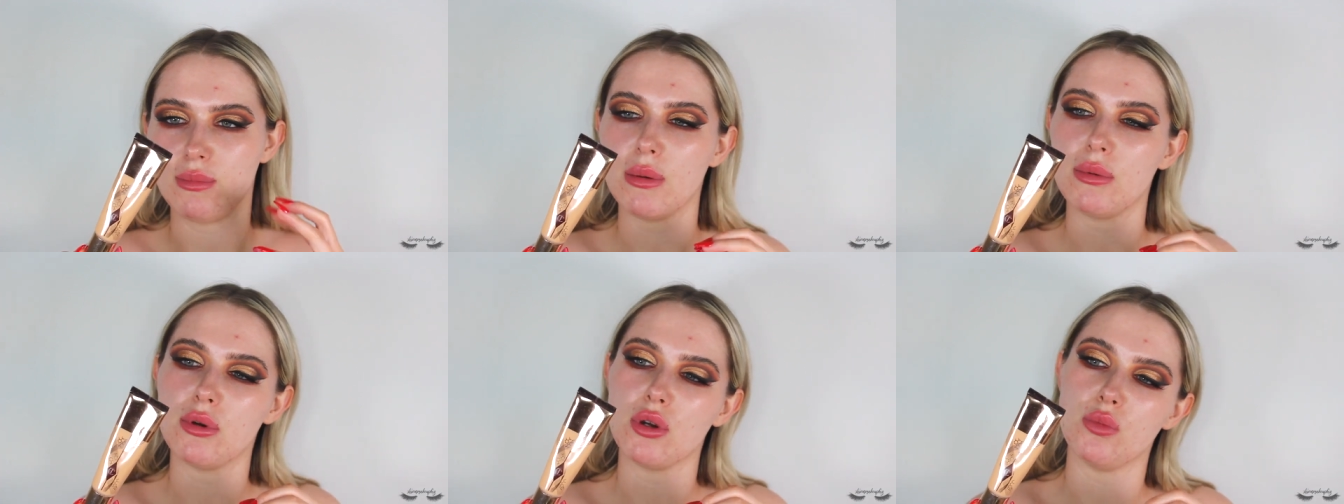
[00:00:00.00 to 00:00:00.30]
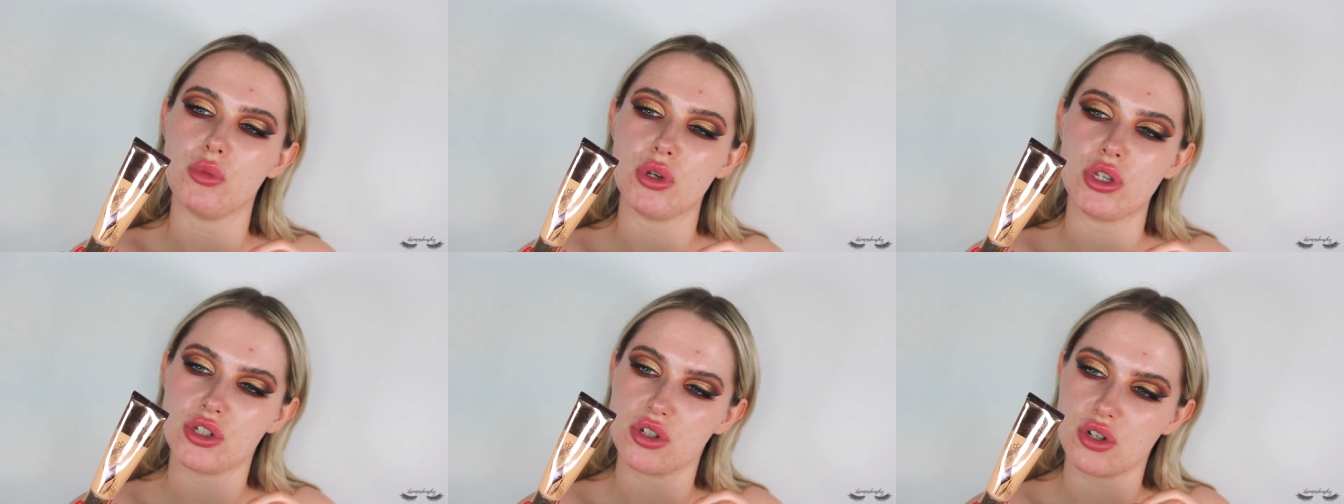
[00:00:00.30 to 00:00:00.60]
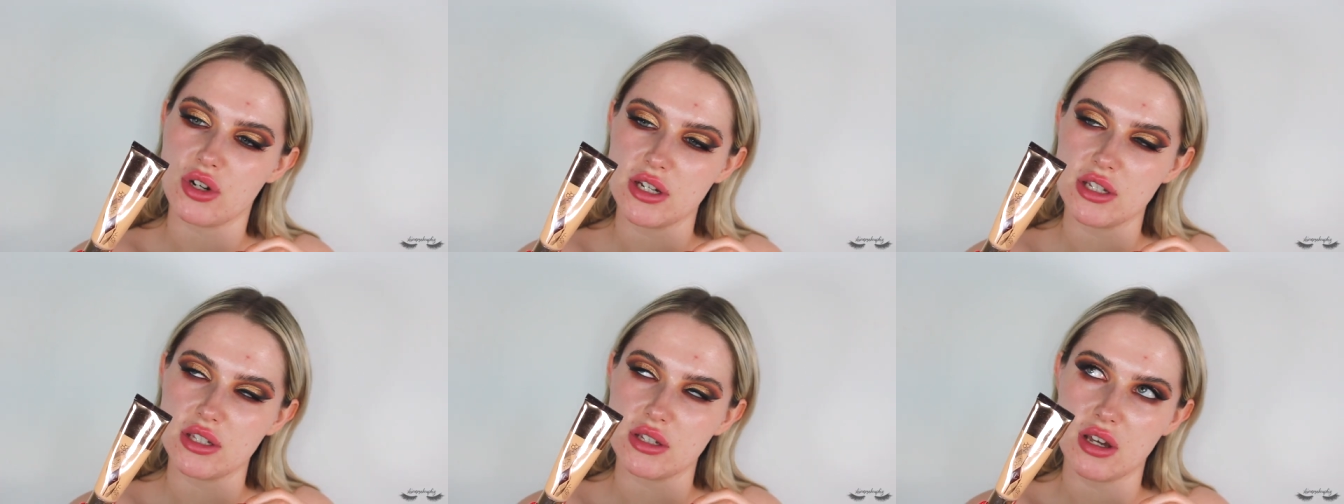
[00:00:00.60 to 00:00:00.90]
Maybe not
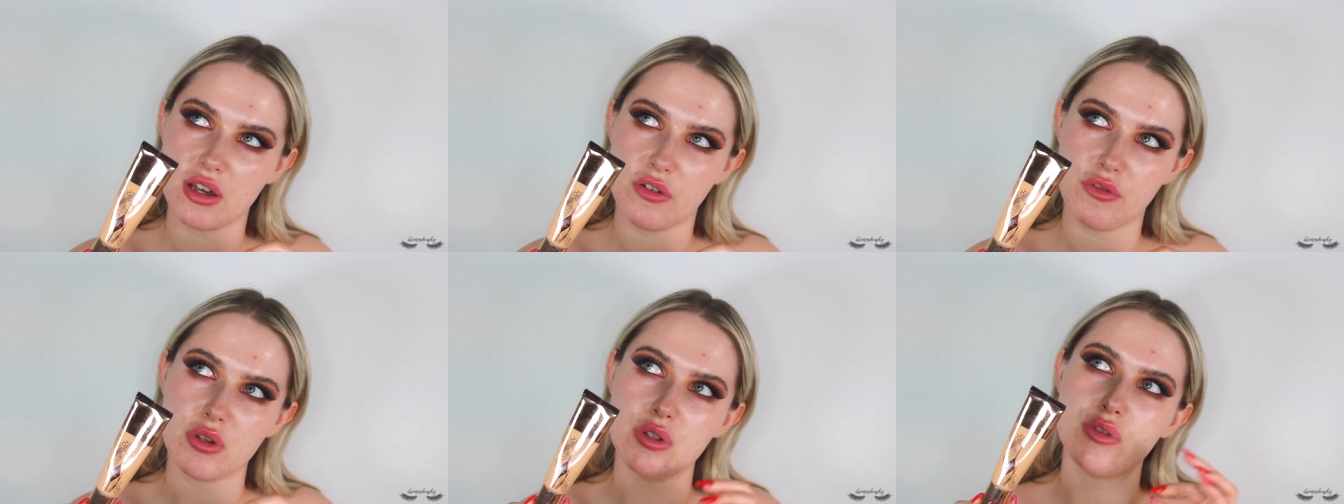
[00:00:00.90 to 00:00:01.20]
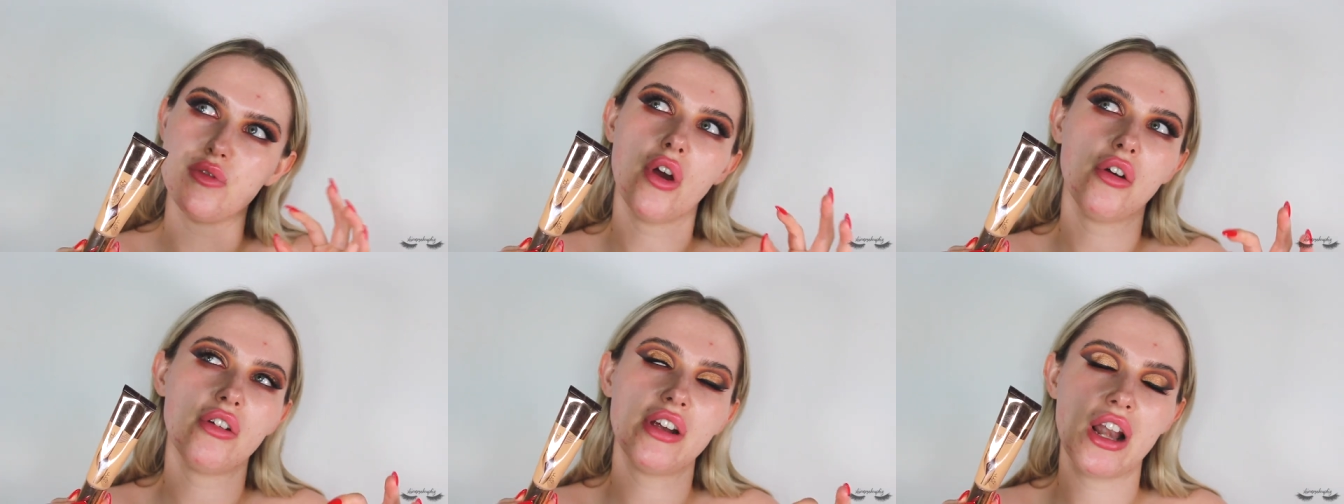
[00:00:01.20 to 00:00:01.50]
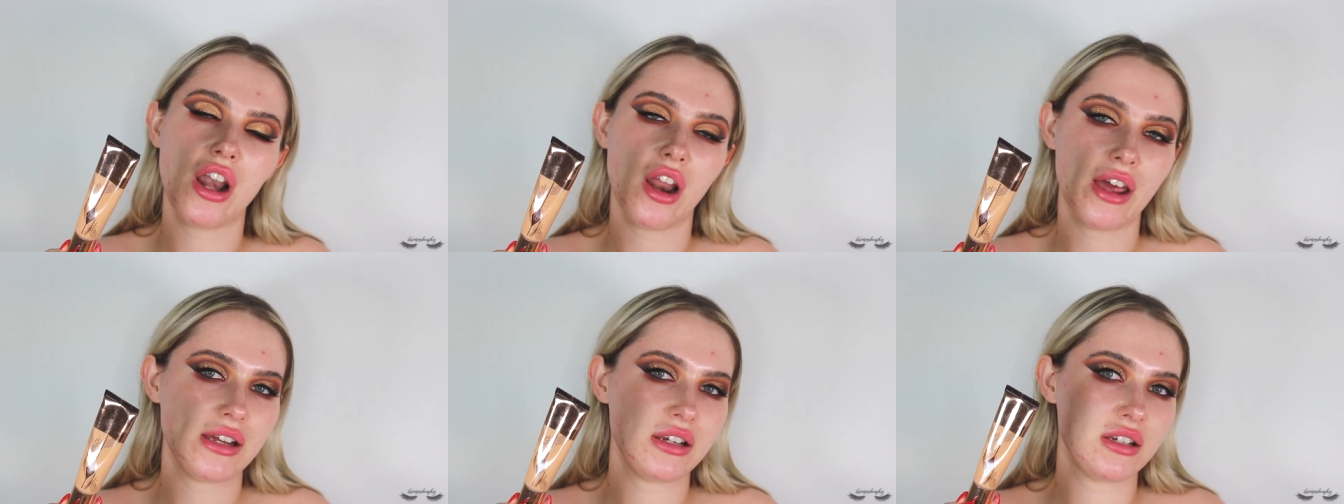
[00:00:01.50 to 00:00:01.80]
moisturizer. It feels
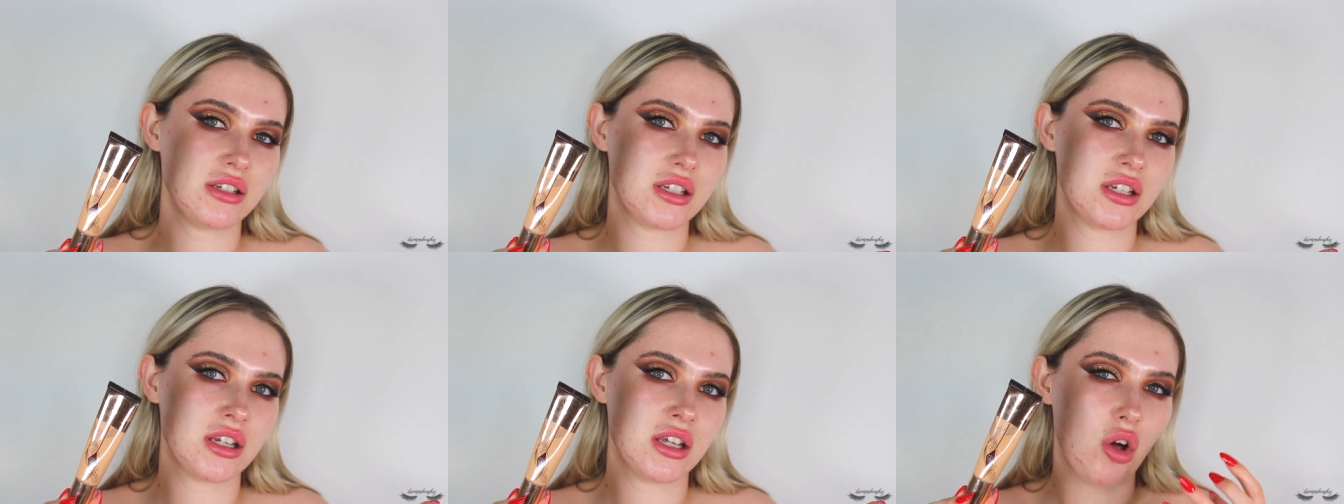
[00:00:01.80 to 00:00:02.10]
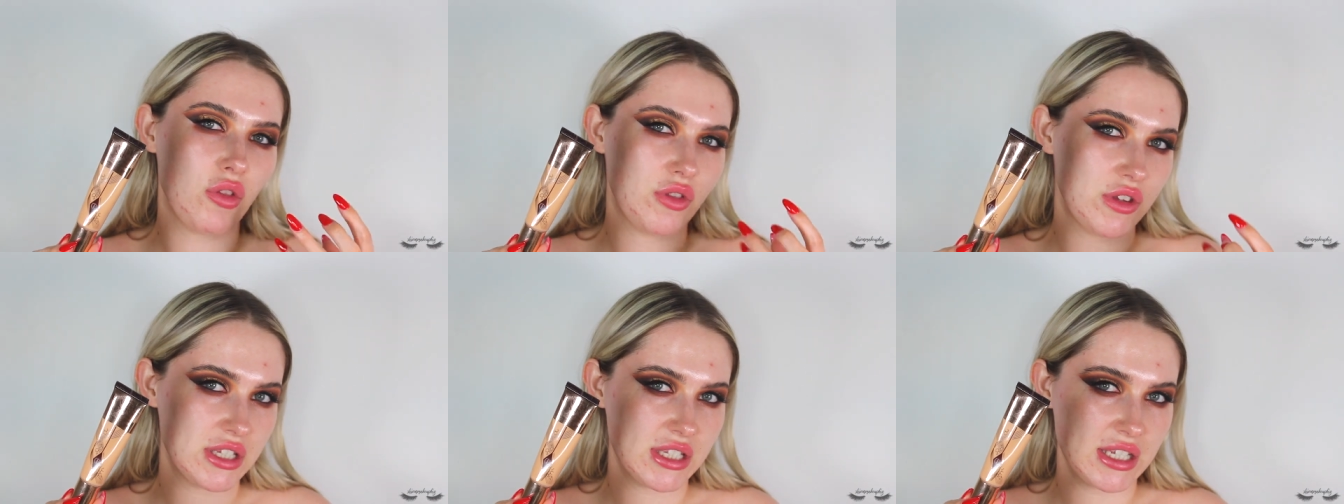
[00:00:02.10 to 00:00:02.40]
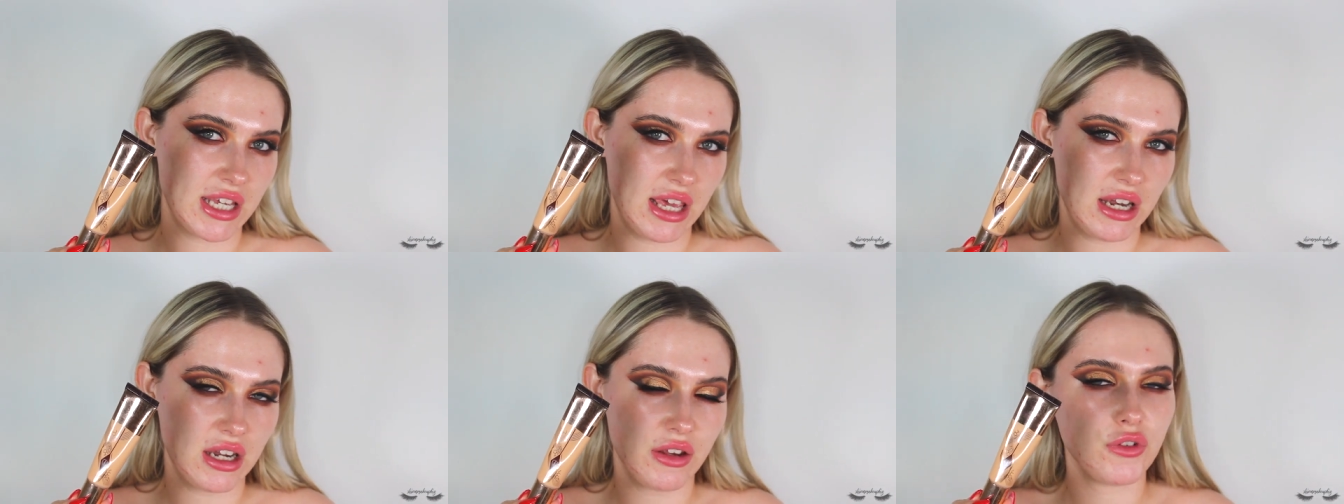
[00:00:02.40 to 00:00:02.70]
very light on the
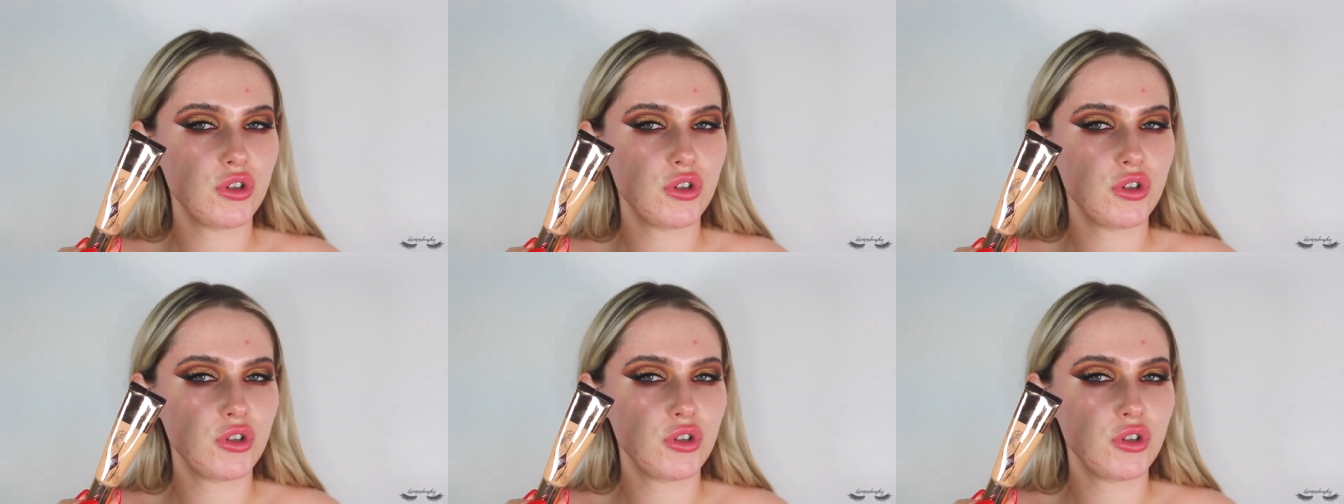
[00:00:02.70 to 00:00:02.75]
skin.